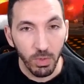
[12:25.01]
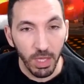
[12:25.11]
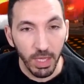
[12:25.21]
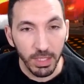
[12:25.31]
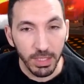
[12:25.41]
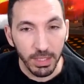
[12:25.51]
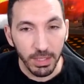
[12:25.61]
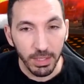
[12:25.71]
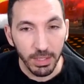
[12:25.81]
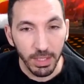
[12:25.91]
do
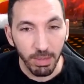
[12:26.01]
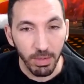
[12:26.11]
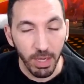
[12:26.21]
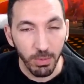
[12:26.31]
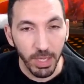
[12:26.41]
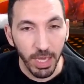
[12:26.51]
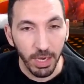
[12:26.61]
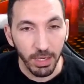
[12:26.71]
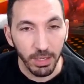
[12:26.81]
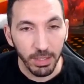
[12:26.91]
this. Come on, can we
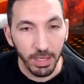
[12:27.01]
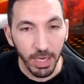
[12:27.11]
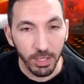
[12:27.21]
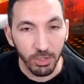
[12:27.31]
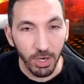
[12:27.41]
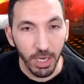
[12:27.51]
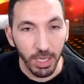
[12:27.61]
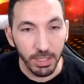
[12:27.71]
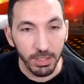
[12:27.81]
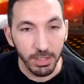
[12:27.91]
get an extra
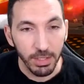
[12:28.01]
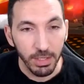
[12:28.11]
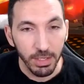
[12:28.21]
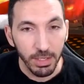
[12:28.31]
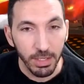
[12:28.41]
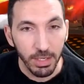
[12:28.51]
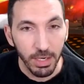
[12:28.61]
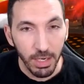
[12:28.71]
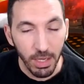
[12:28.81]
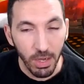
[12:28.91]
hit?
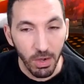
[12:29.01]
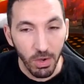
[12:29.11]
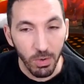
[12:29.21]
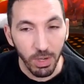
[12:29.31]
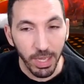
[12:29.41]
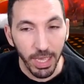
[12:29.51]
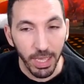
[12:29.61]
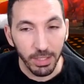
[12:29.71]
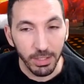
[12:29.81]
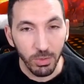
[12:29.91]
No. Okay,
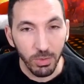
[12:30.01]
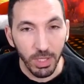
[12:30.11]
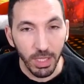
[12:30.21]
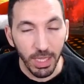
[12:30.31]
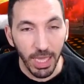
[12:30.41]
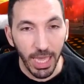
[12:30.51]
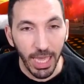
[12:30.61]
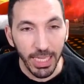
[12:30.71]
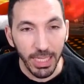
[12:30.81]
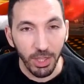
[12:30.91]
I'll do the
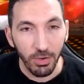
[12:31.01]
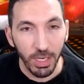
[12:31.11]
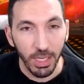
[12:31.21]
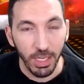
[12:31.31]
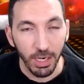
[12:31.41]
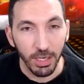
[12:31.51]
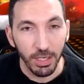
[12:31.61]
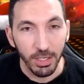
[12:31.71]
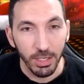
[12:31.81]
A three here.